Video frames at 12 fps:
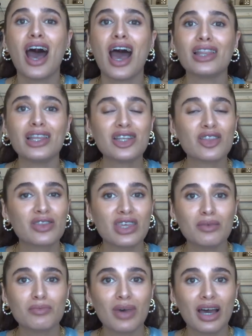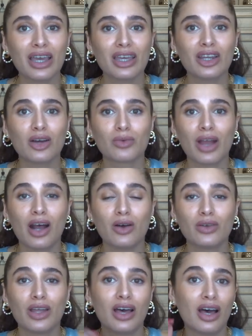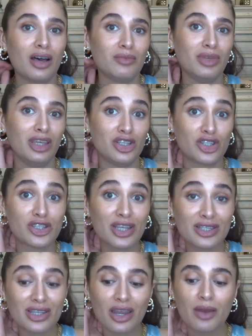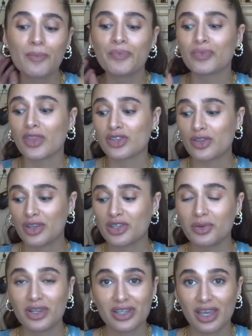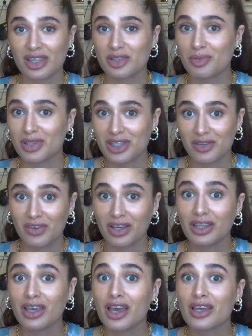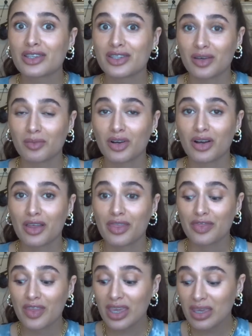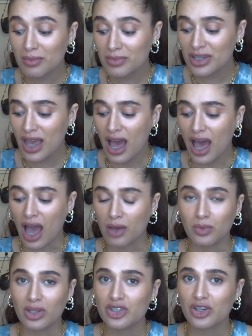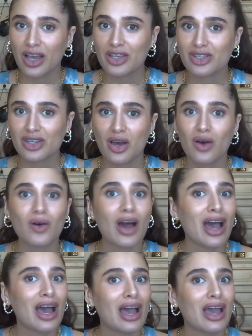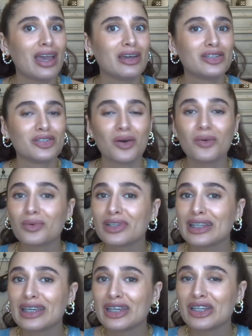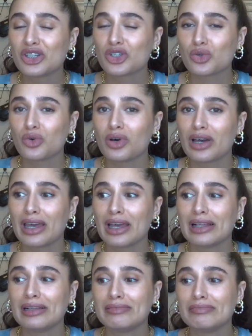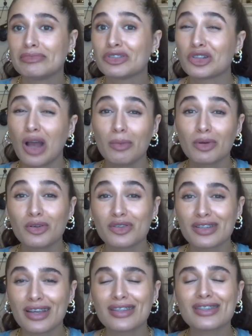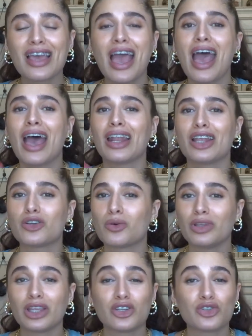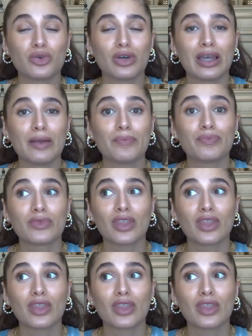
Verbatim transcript: I like to theme mine around each season. So this one is like specifically summer themed. I will let you guys know I don't really enjoy tropical scents and I don't really enjoy